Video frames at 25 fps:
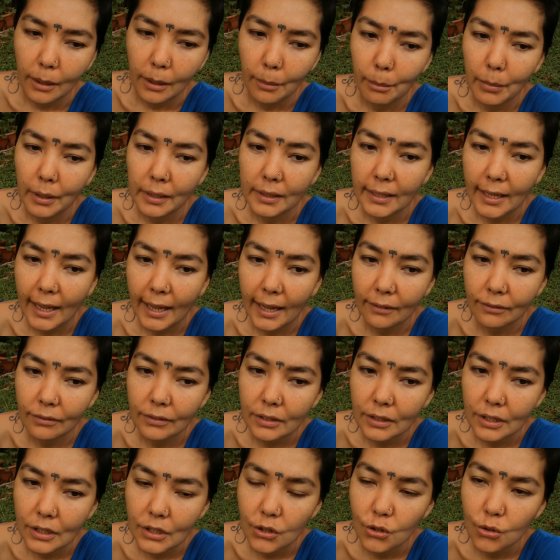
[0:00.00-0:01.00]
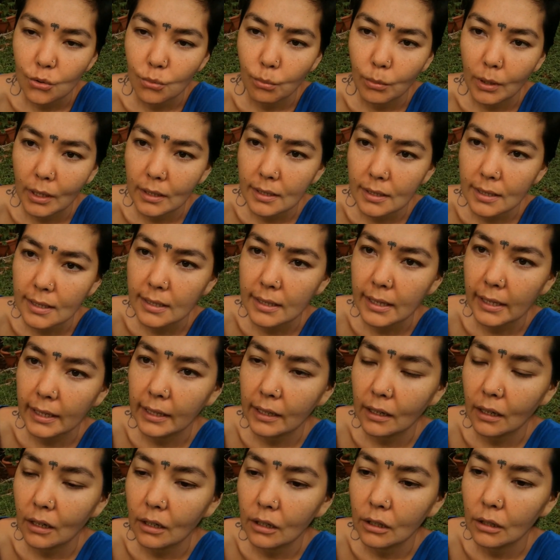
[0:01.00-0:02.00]
But after 2 months,
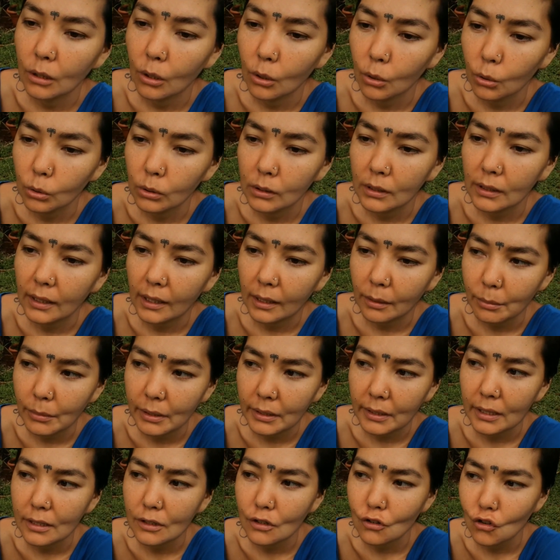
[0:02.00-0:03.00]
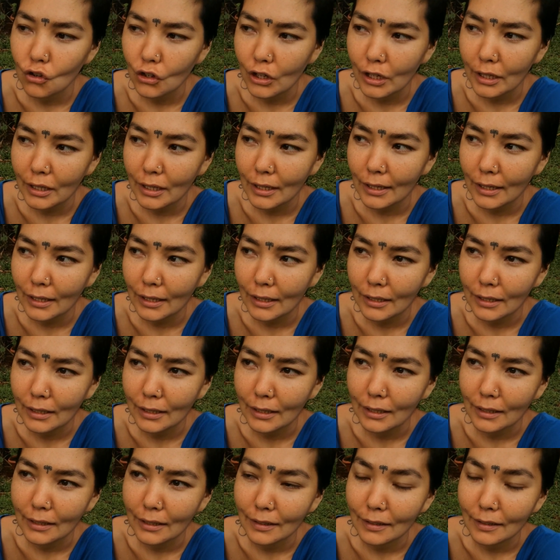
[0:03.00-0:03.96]
they are all coming and drinking.